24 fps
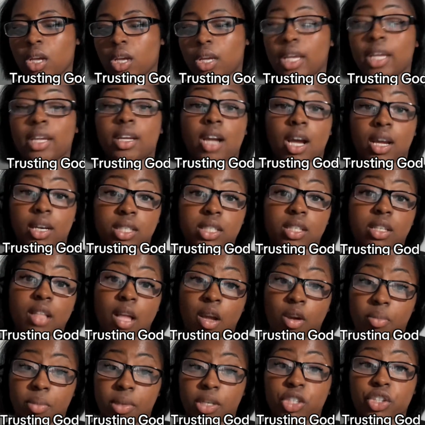and God is
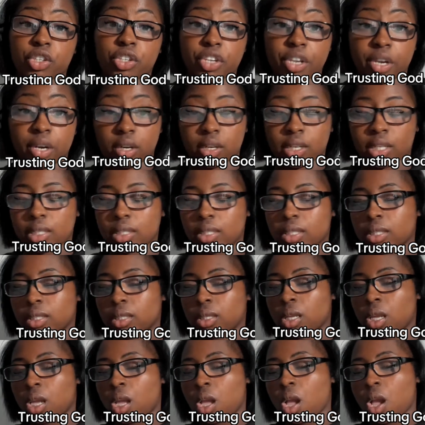allowing me to share this.
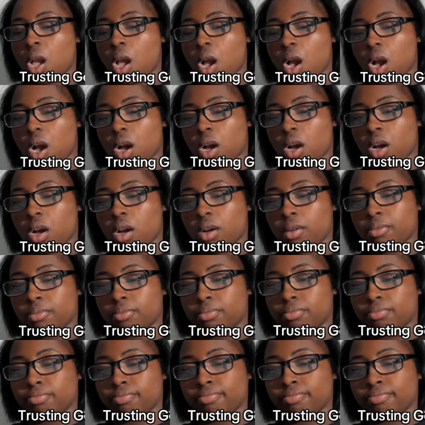Um,